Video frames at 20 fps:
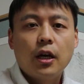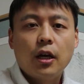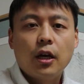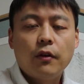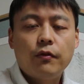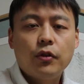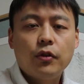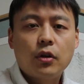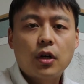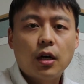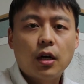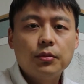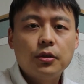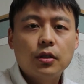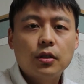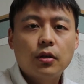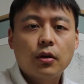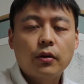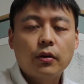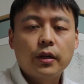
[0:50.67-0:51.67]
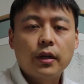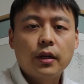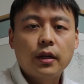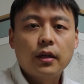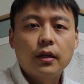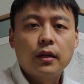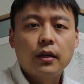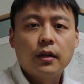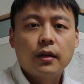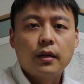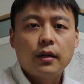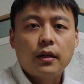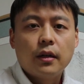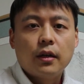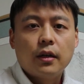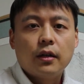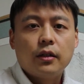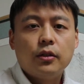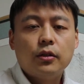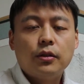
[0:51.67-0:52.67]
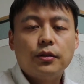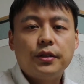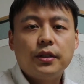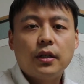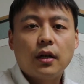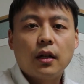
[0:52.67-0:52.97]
If you come to Korea, you will see